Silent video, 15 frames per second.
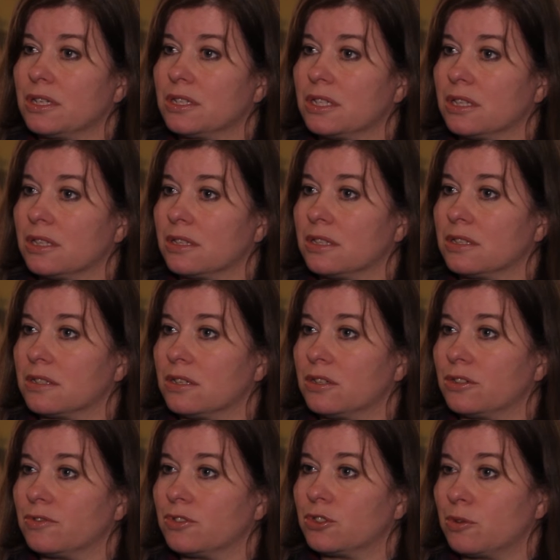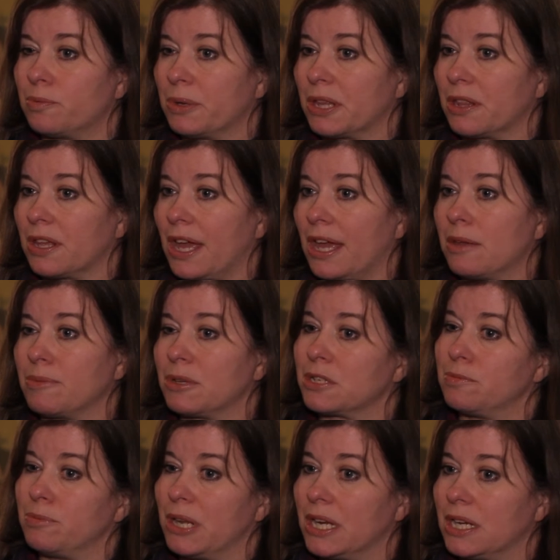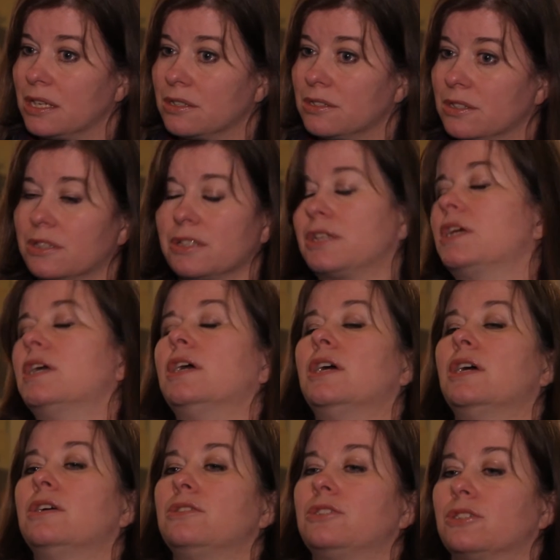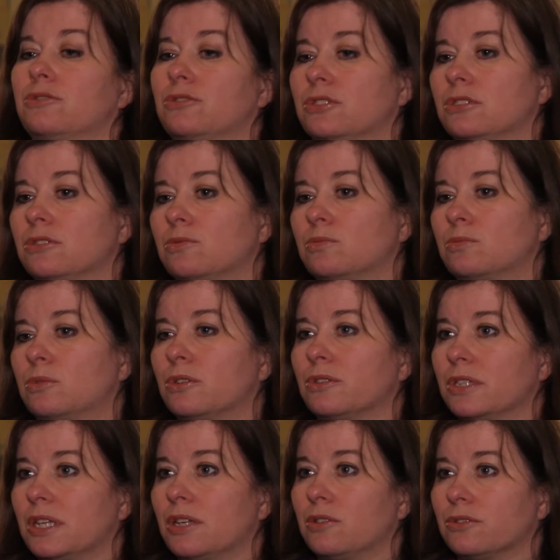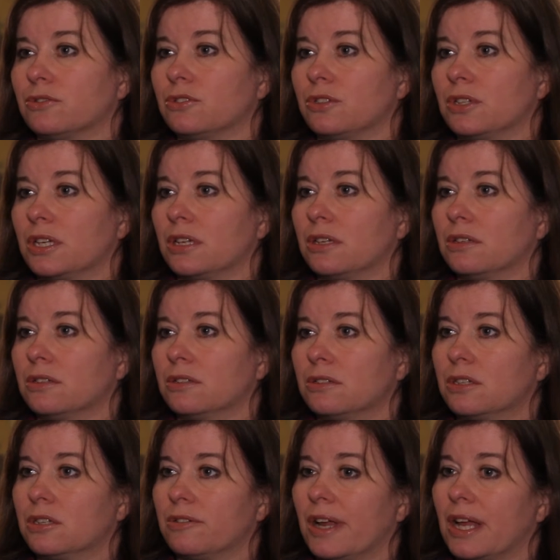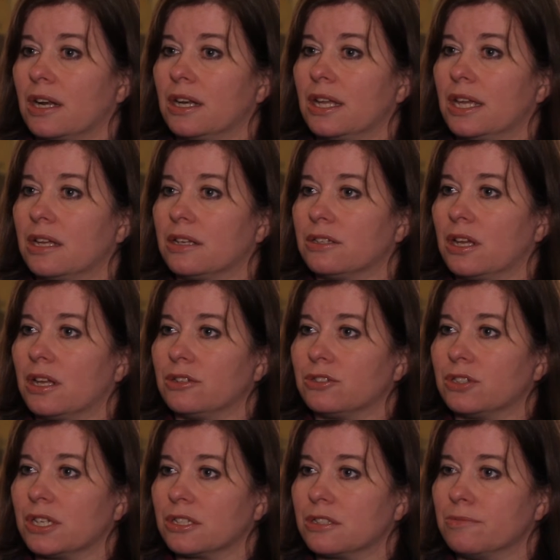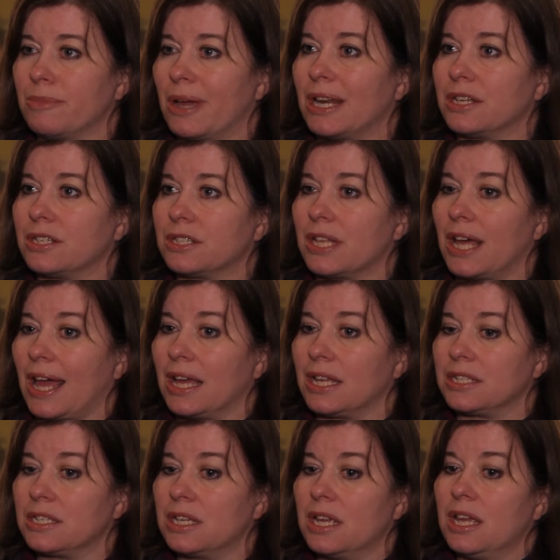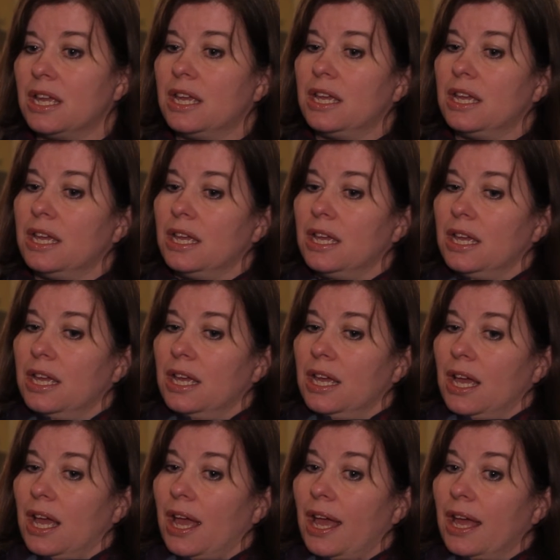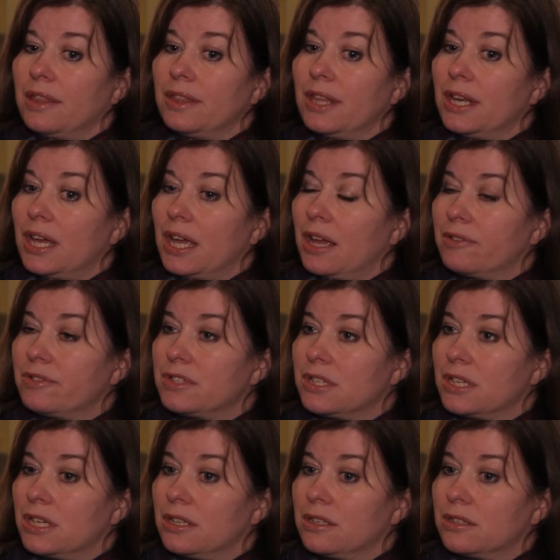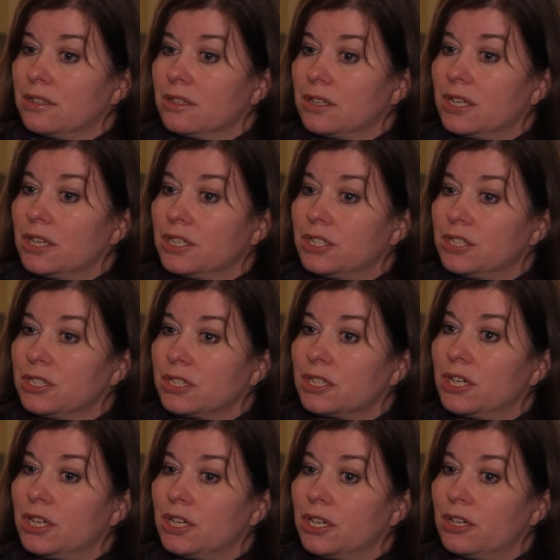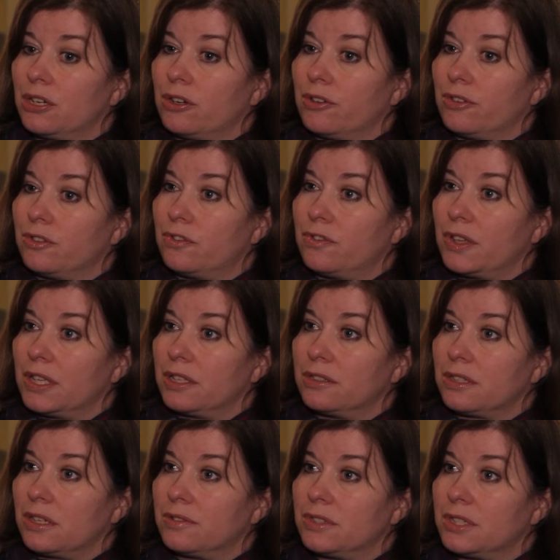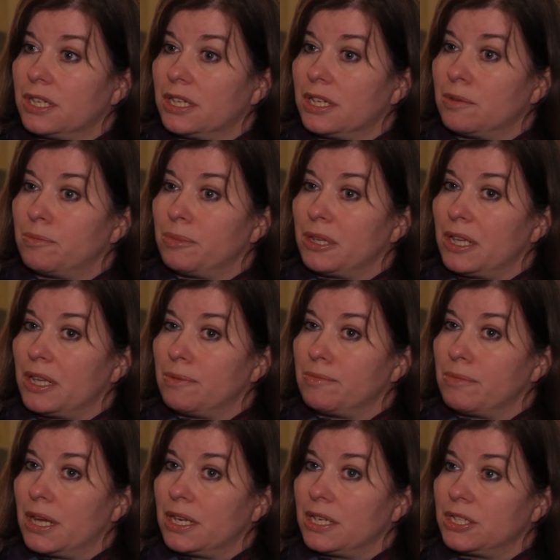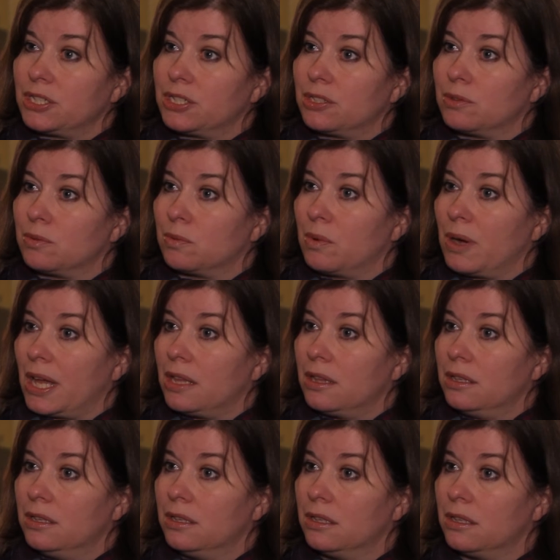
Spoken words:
I see that there's a lot of stopping the game, explaining to the children what they're not doing correctly and trying to manage that. And then I have seen concussion occur on the field. I've seen it be managed well.